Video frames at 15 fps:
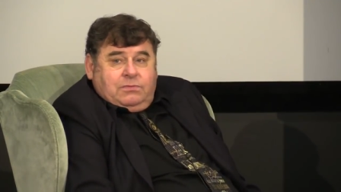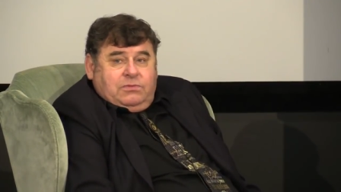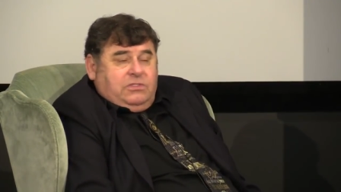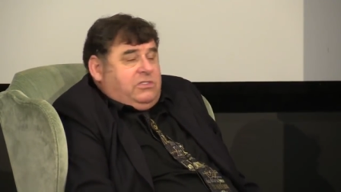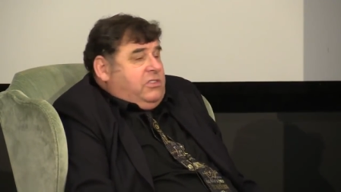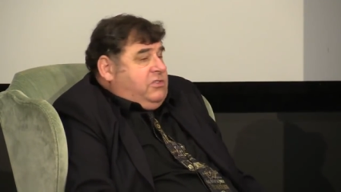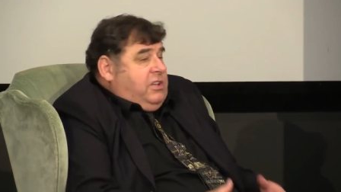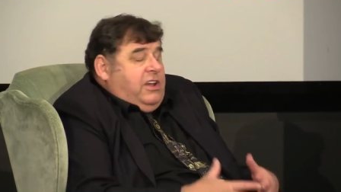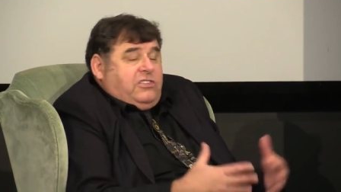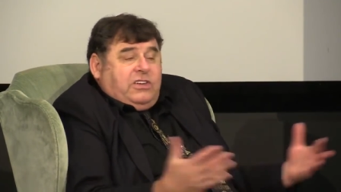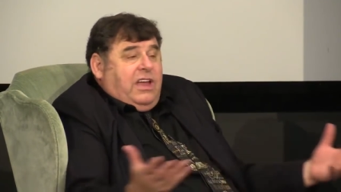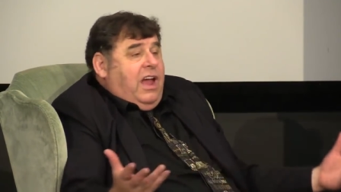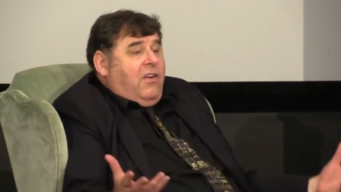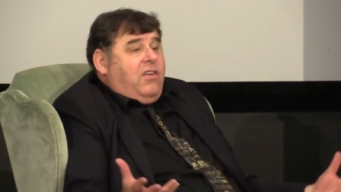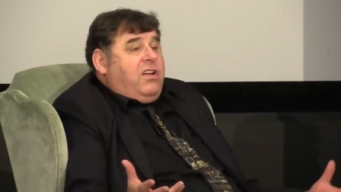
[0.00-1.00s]
She's just
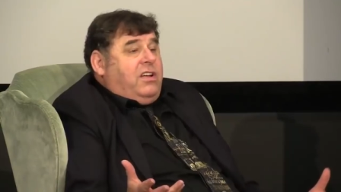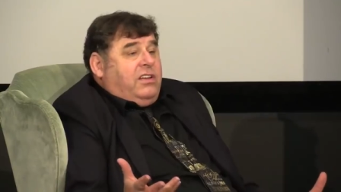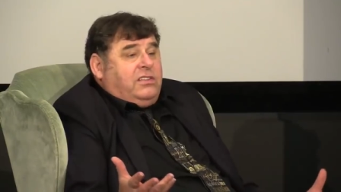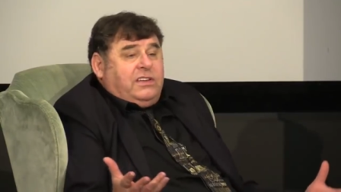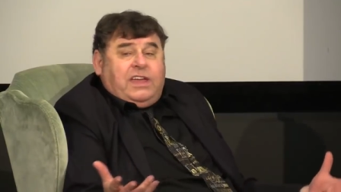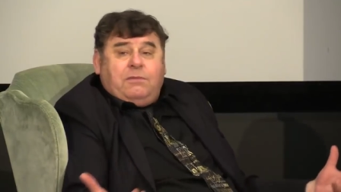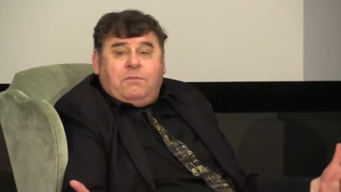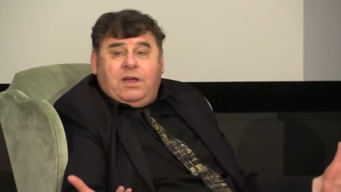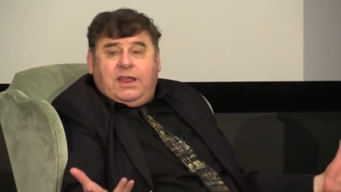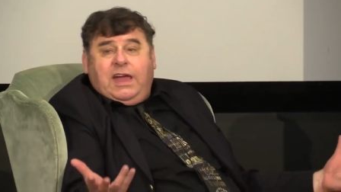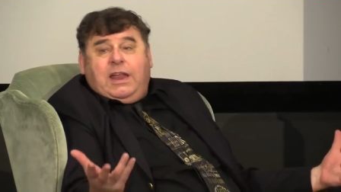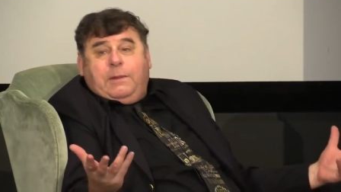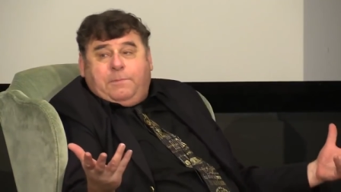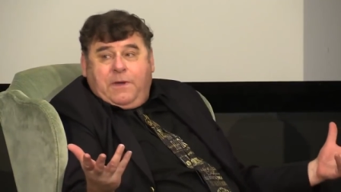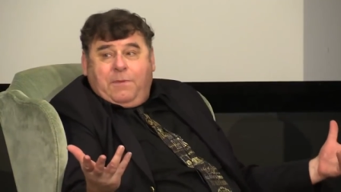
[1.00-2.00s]
teaching error to get money
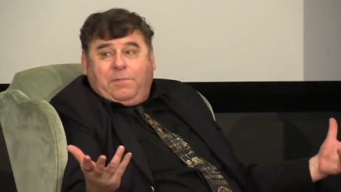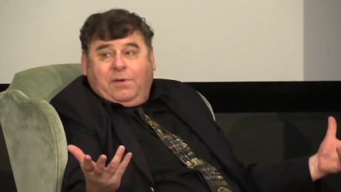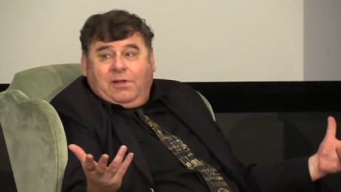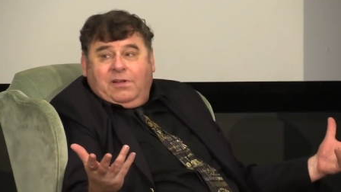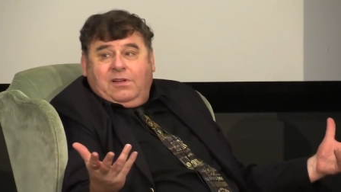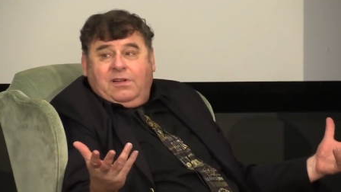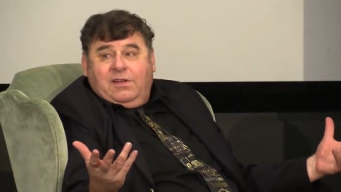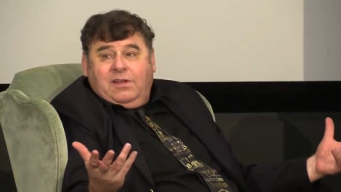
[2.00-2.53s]
out of people.